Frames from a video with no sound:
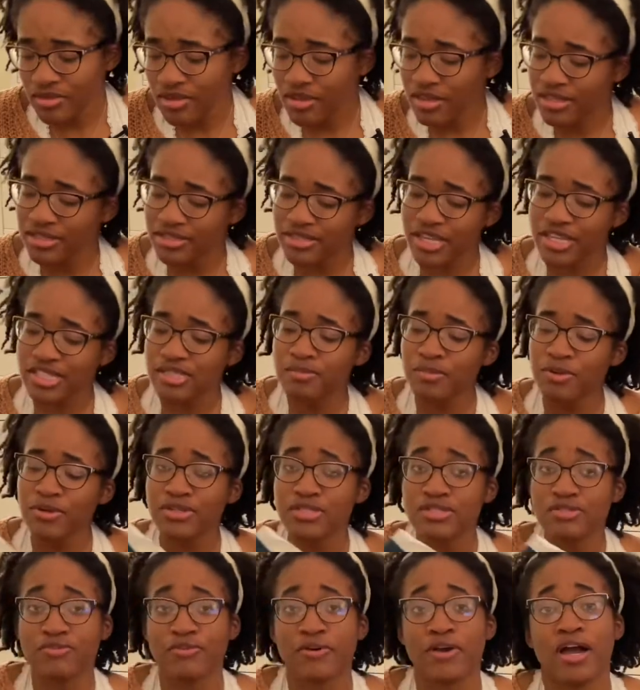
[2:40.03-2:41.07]

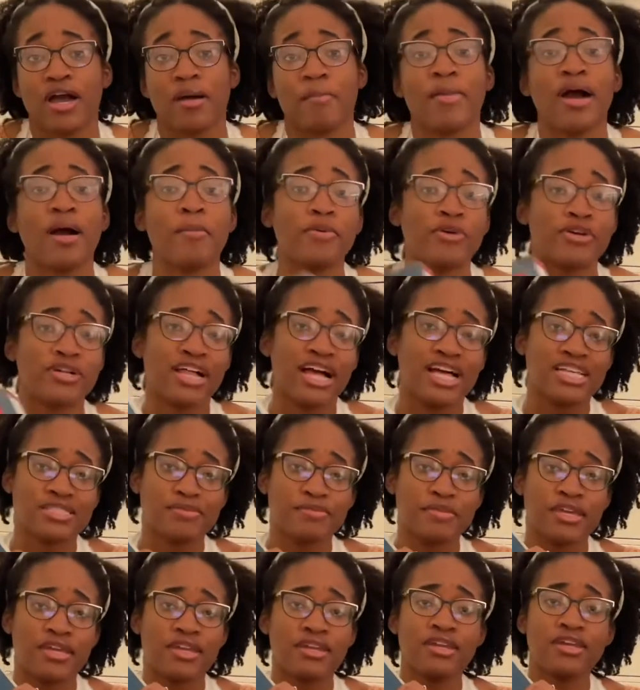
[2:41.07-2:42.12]
textbooks from
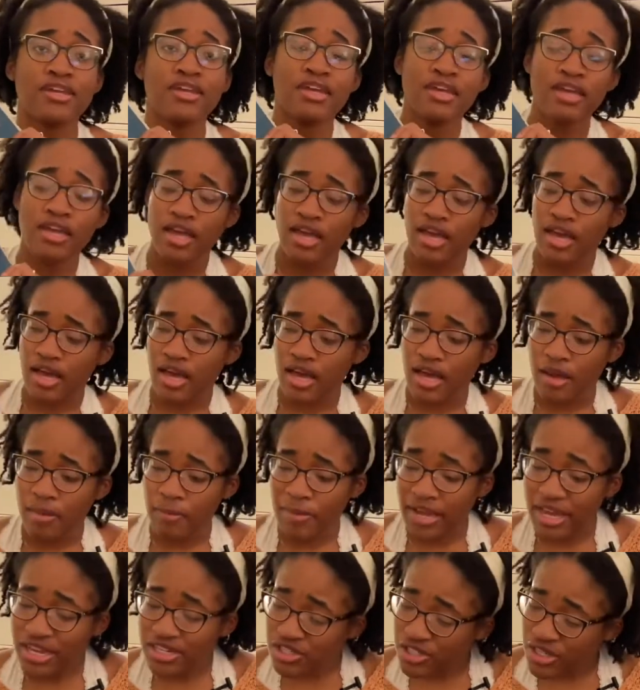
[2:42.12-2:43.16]
upperclassmen. I
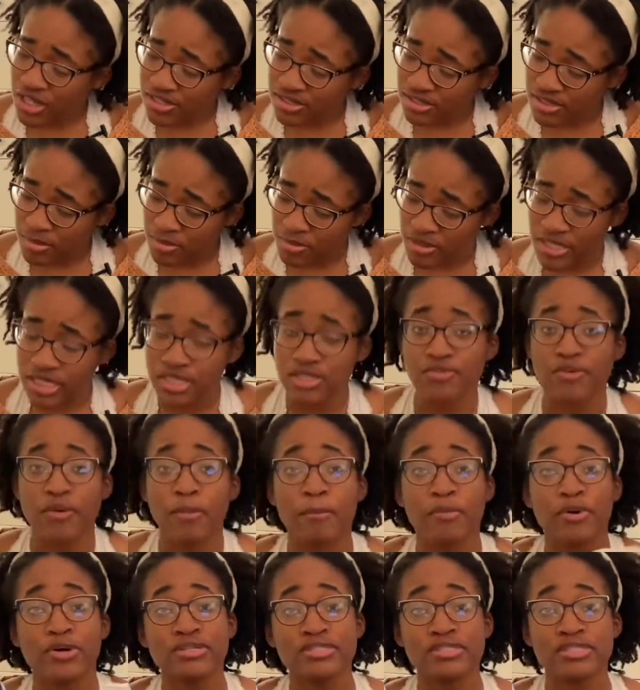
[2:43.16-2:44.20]
actually got some of these from
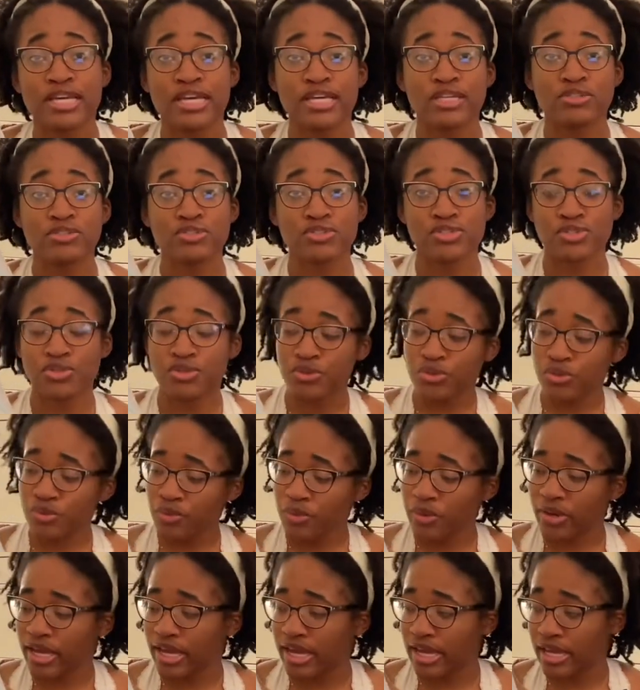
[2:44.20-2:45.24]
book sales too,
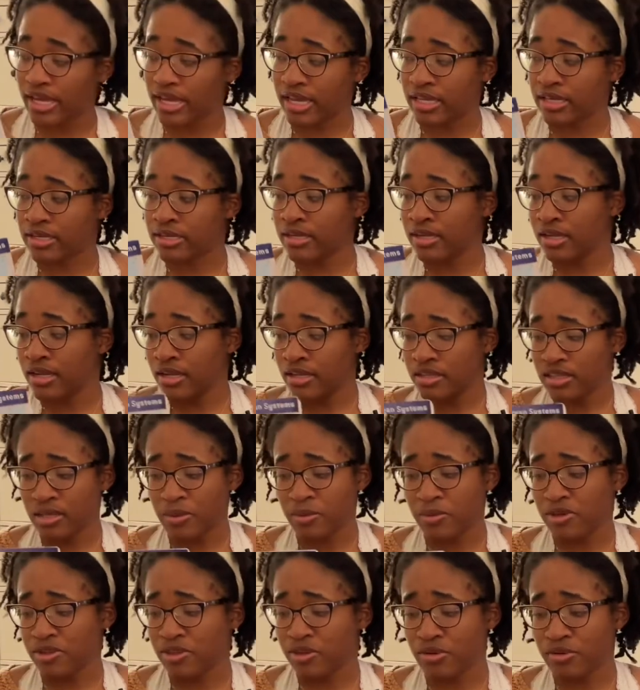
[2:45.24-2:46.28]
and they were
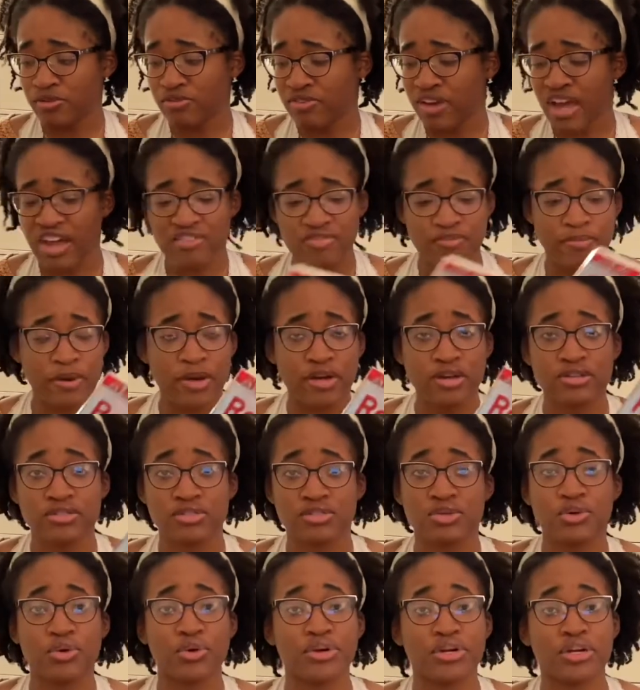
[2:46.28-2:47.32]
either $5
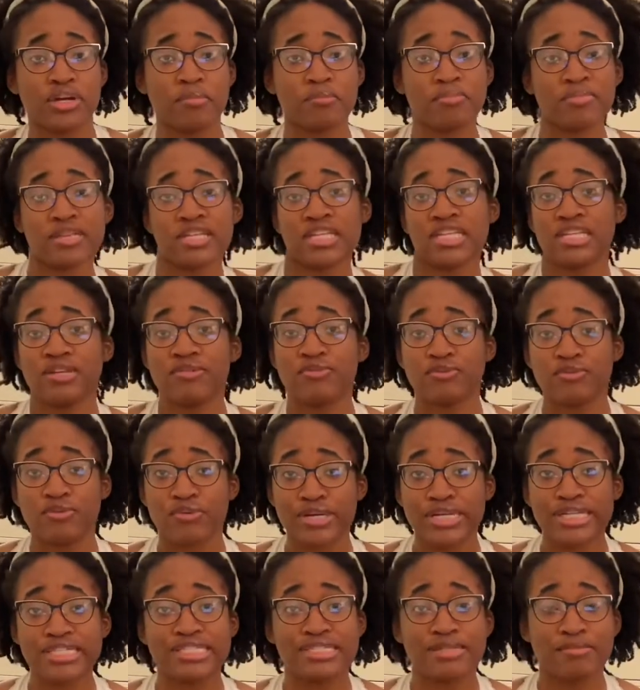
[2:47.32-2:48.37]
or completely
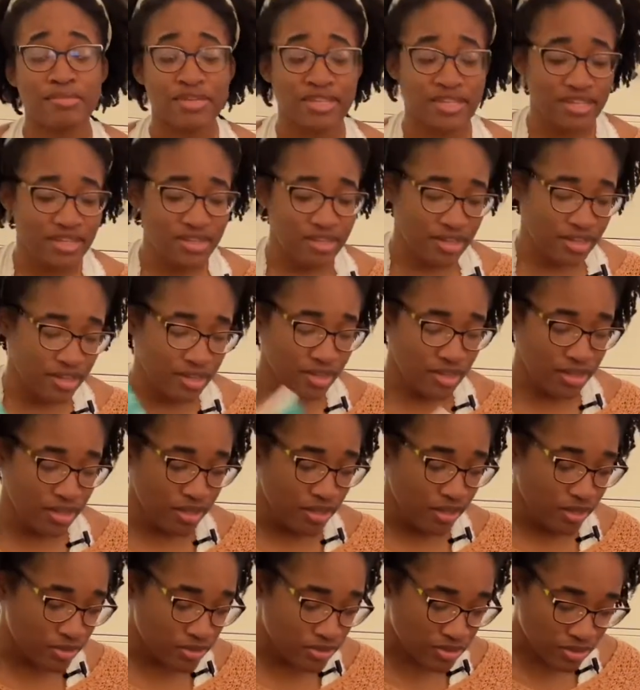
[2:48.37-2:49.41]
free to me.
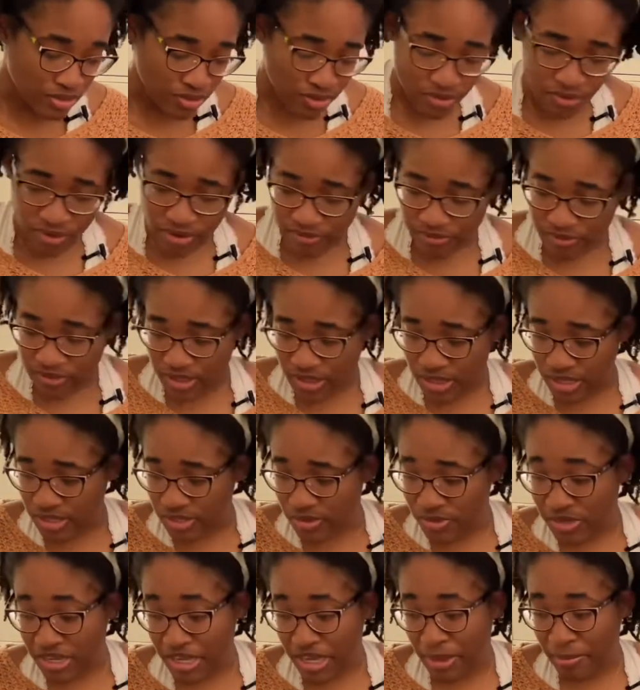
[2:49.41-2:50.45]
So I feel like you
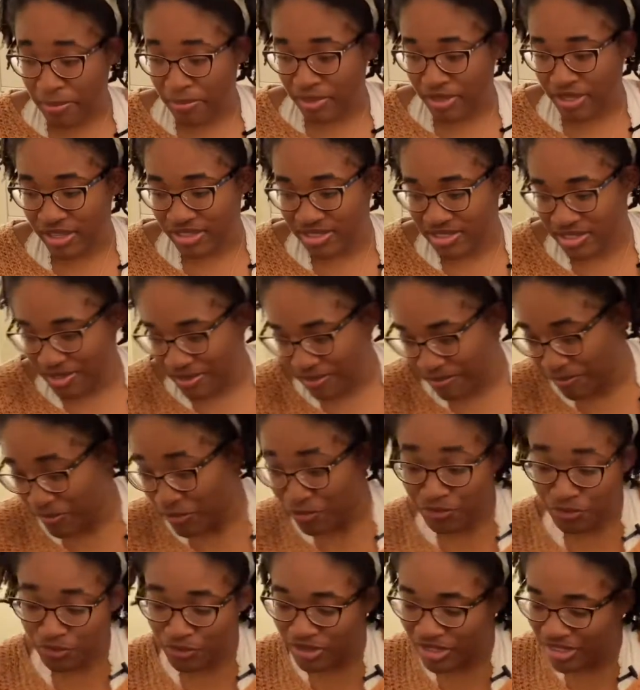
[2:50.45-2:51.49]
can't beat
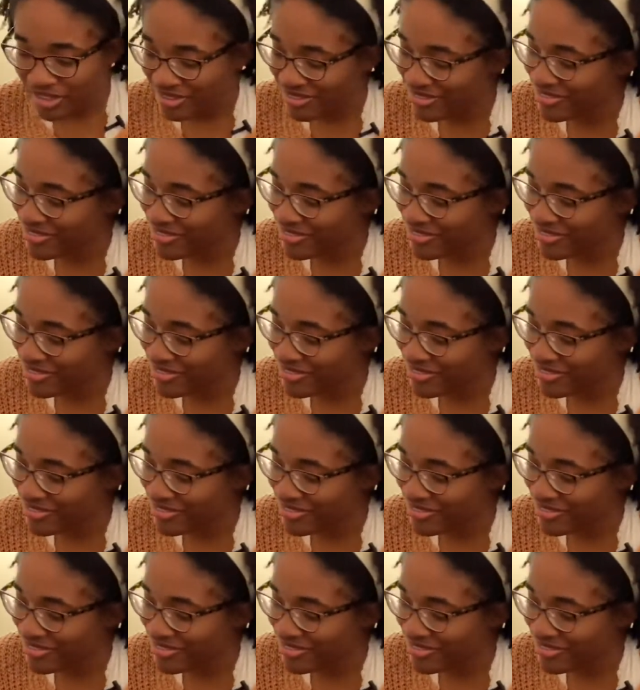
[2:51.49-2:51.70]
free.